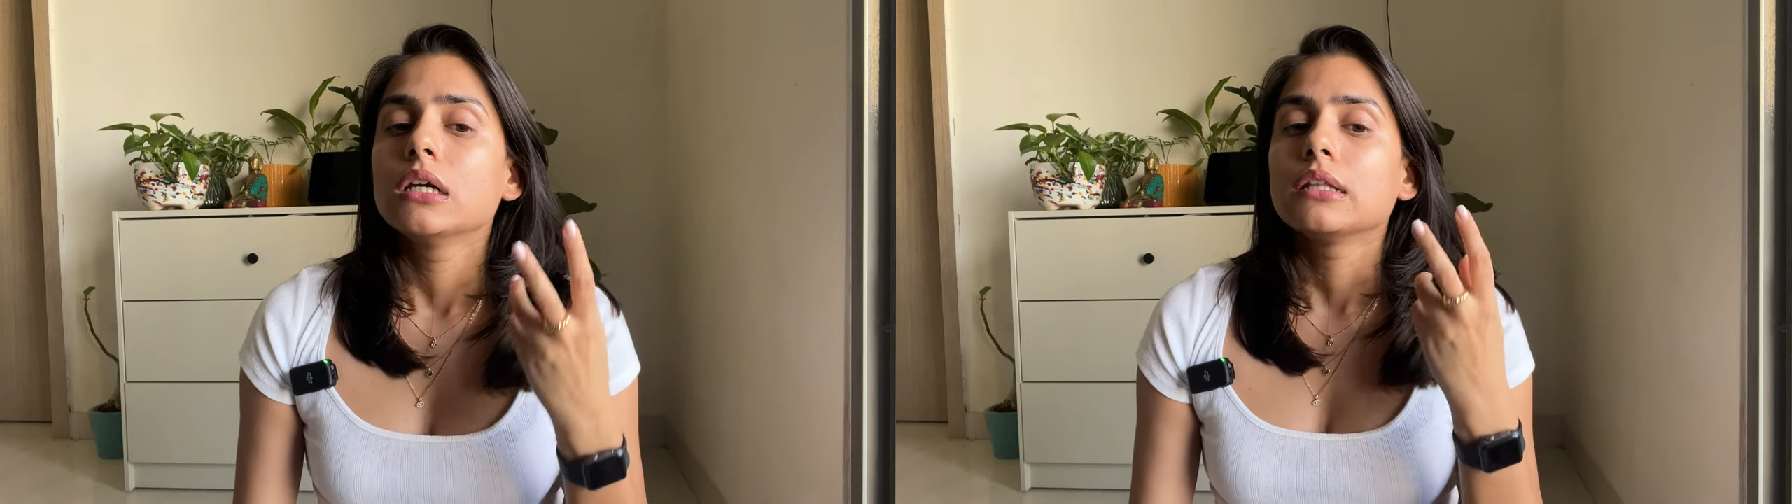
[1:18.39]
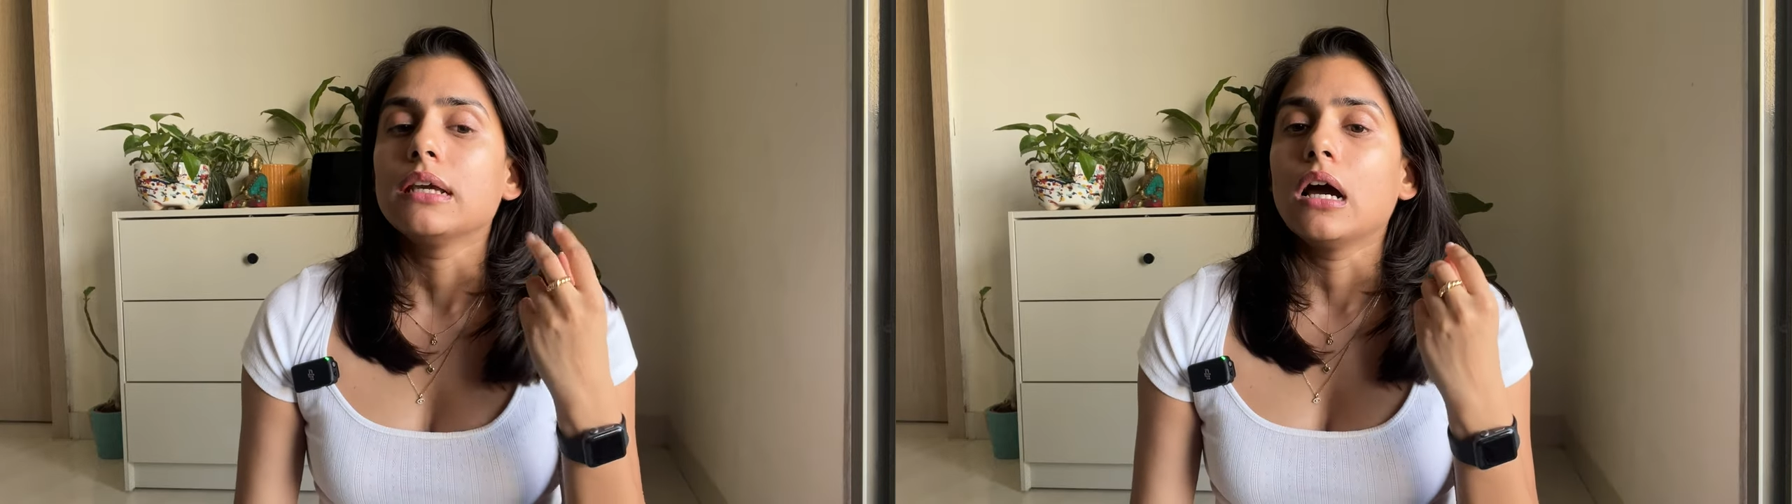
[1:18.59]

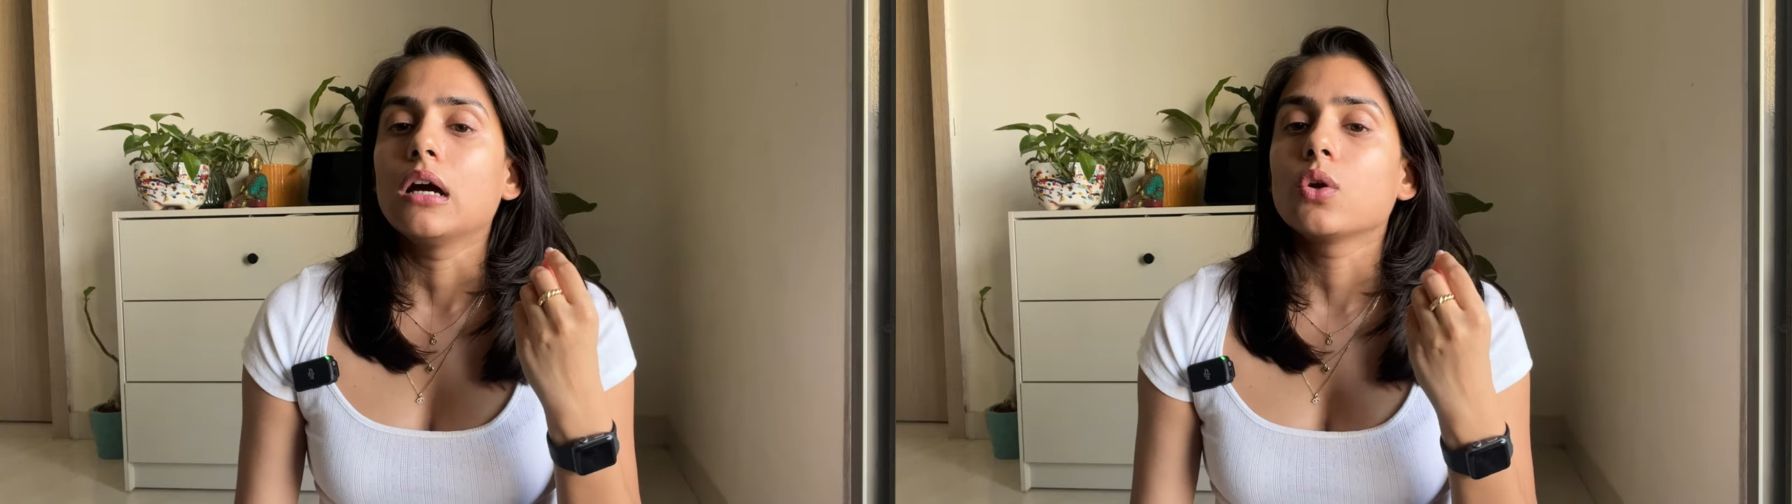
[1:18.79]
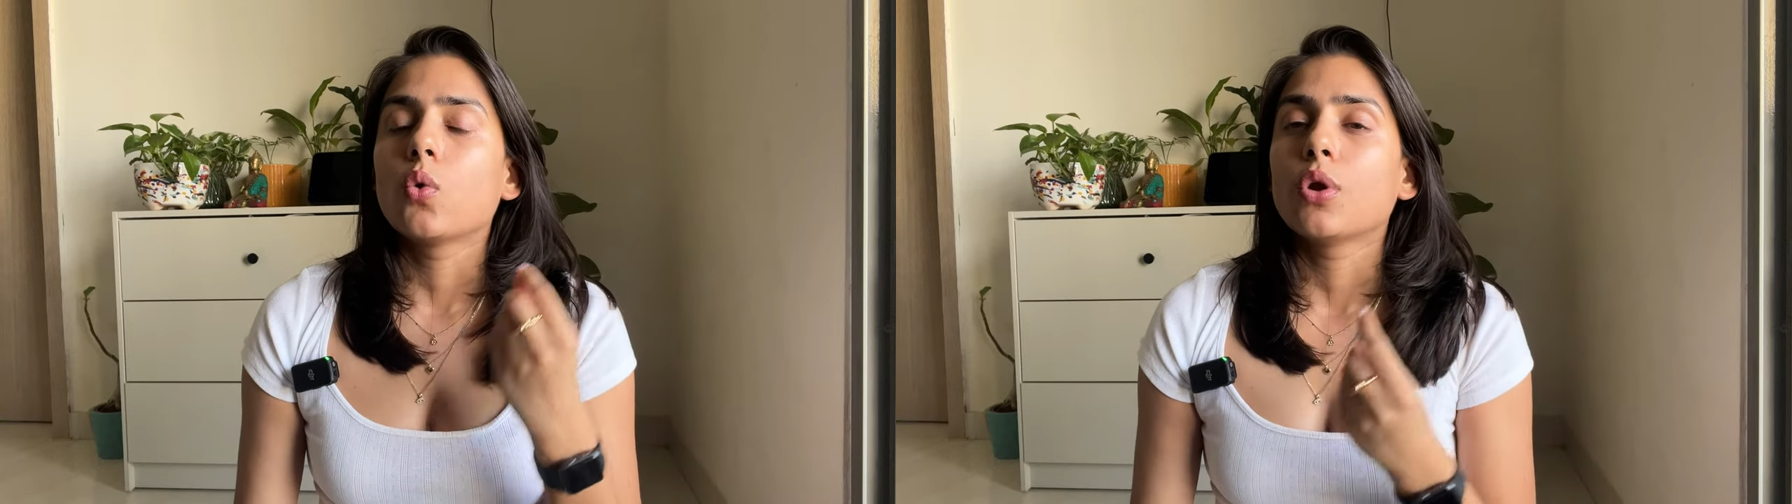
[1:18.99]
They
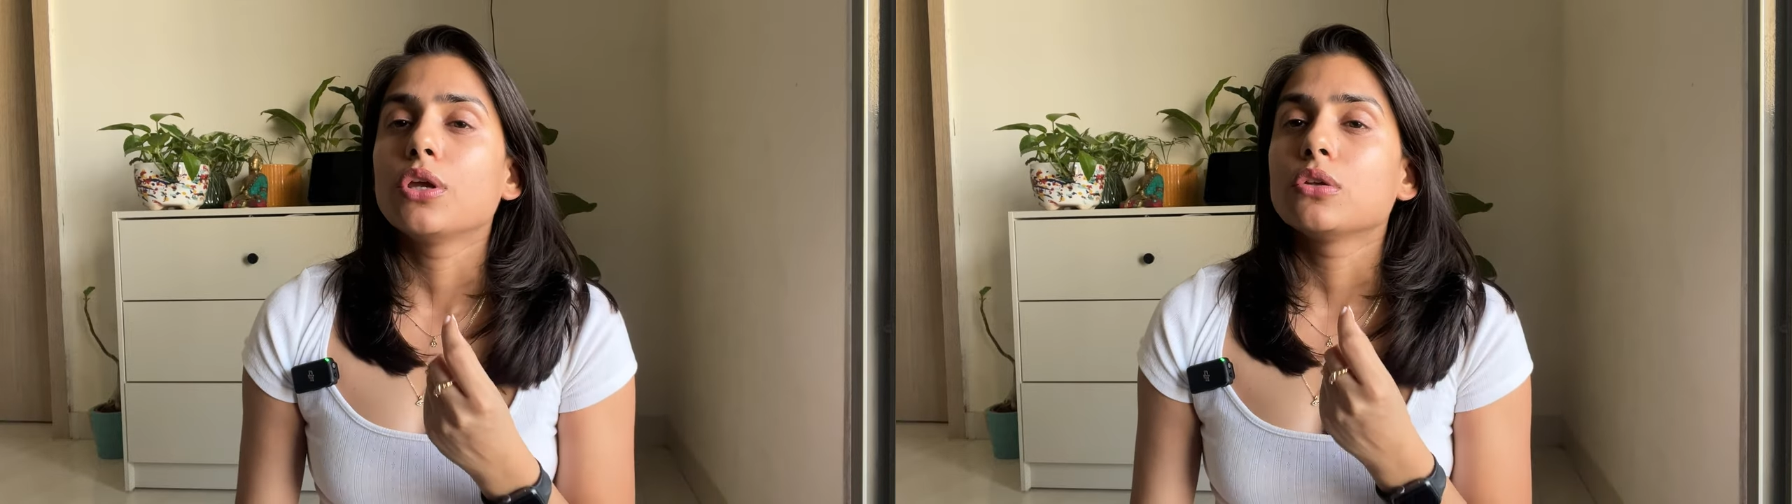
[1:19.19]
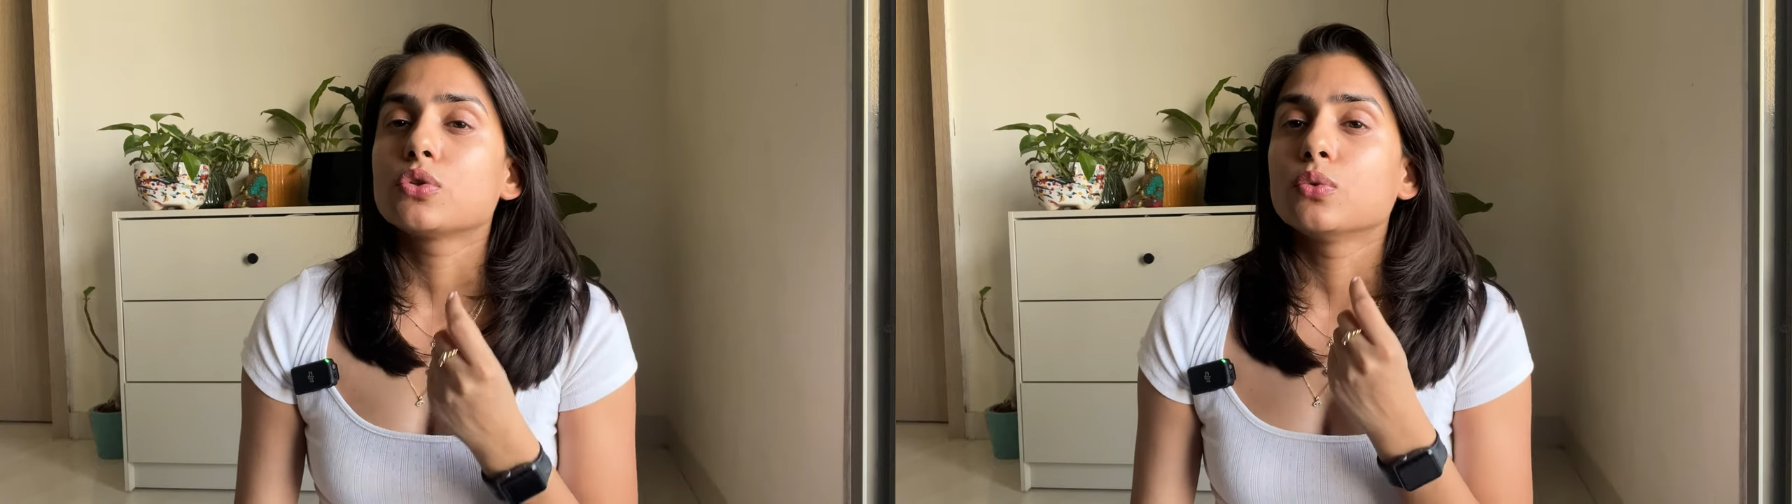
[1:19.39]
are
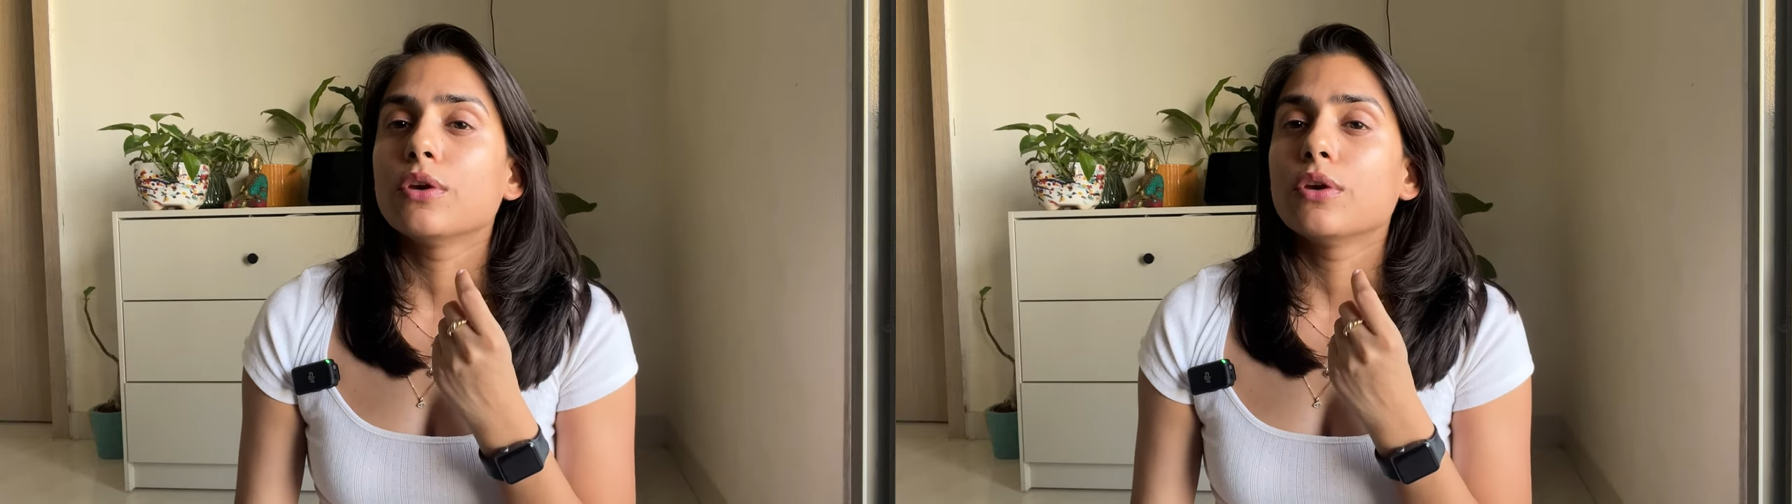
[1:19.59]
going to,